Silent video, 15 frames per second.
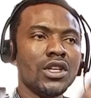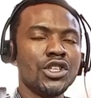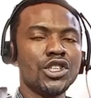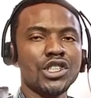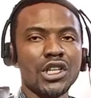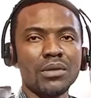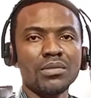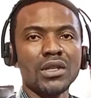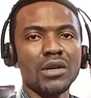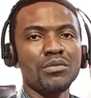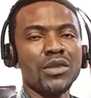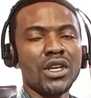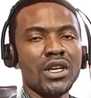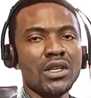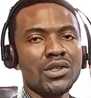each chapter
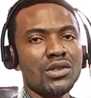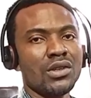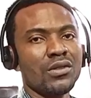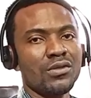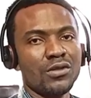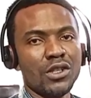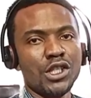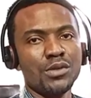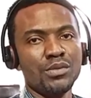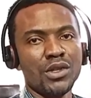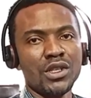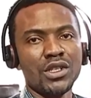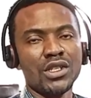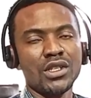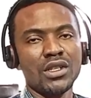begins on a fresh
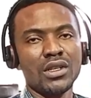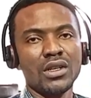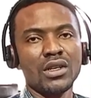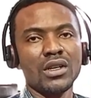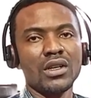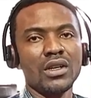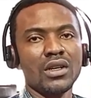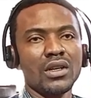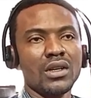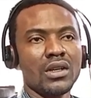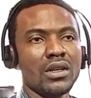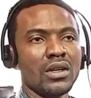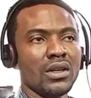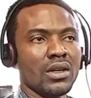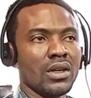page.
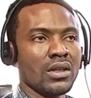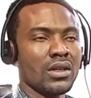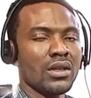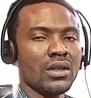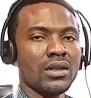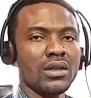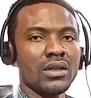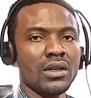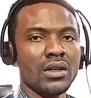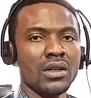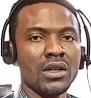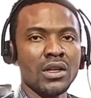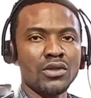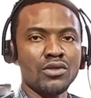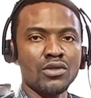I think
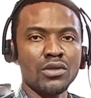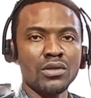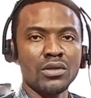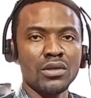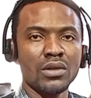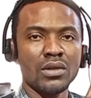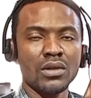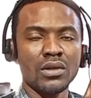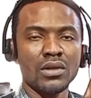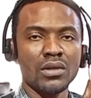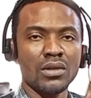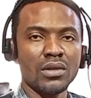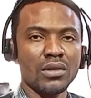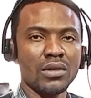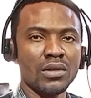it will
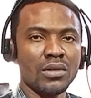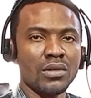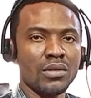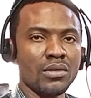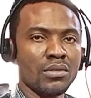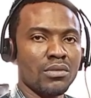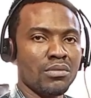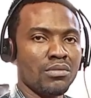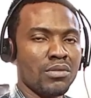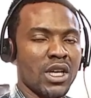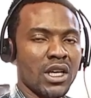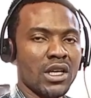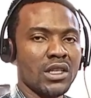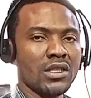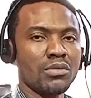
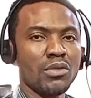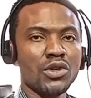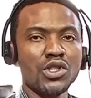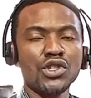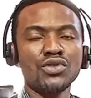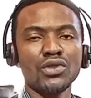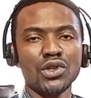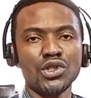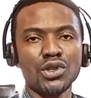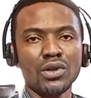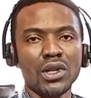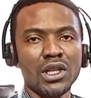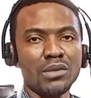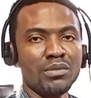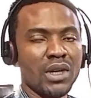make it more
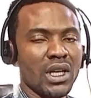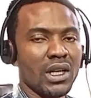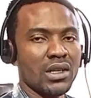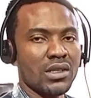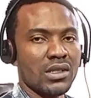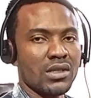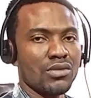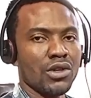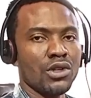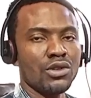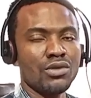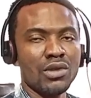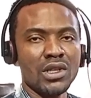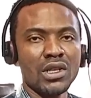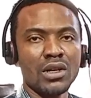structurally balanced when
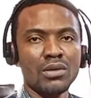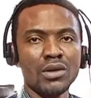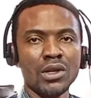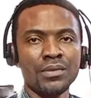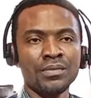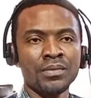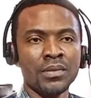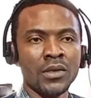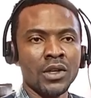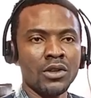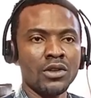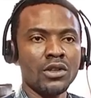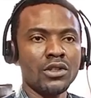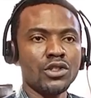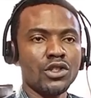you do it that way.
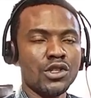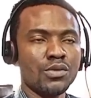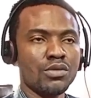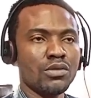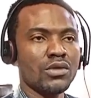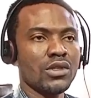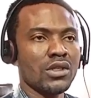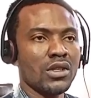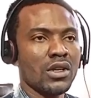Don't just